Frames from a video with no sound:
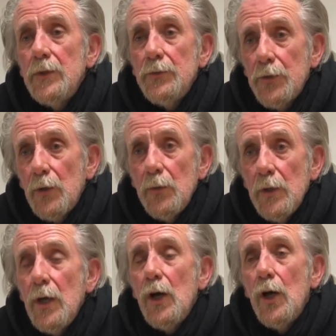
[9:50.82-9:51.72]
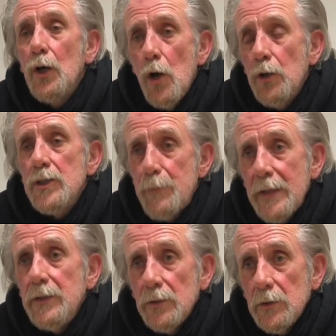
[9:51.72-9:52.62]
So, a Cocker
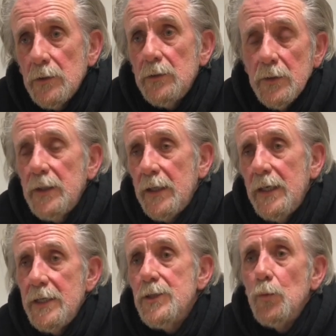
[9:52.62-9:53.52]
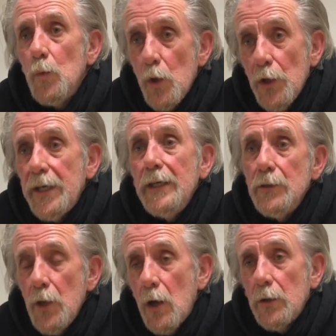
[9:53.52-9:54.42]
Spaniel is a
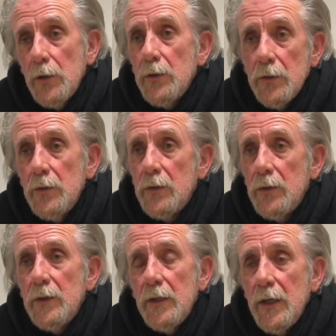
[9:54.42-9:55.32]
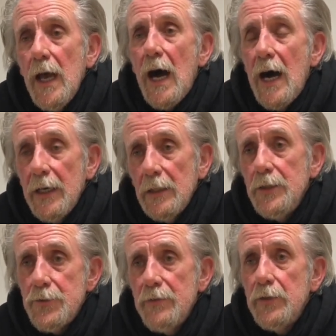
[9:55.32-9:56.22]
working dog, highly
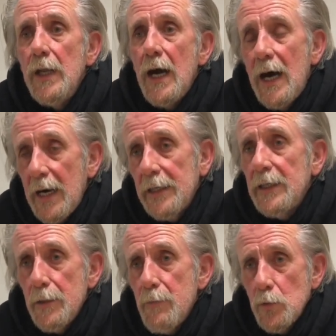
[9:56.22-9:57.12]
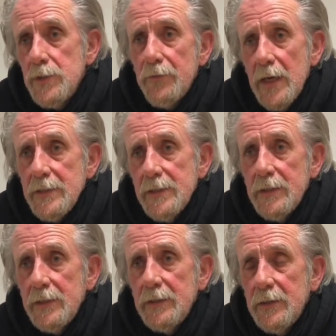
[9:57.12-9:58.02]
driven, highly motivated.
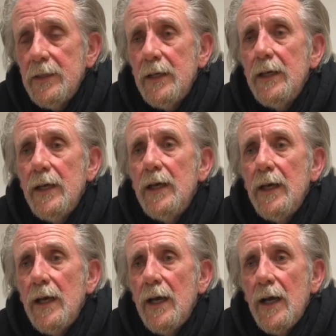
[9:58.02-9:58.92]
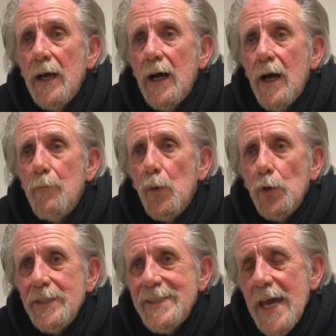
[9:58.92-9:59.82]
A
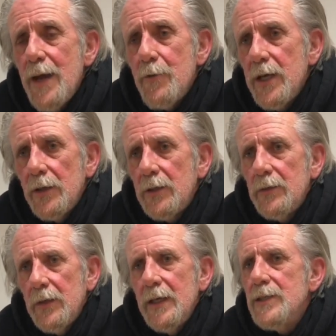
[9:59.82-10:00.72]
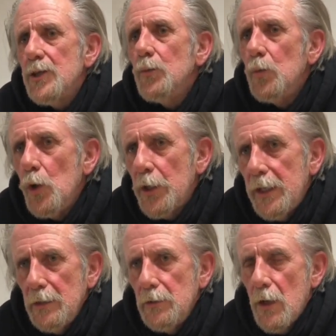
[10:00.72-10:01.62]
Border Terrier is a
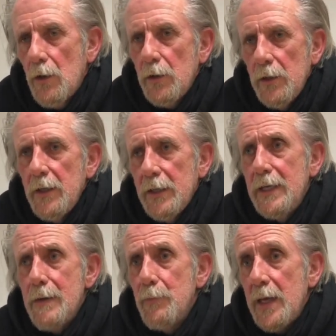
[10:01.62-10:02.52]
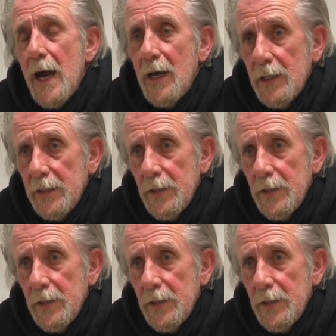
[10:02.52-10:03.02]
working dog, can be highly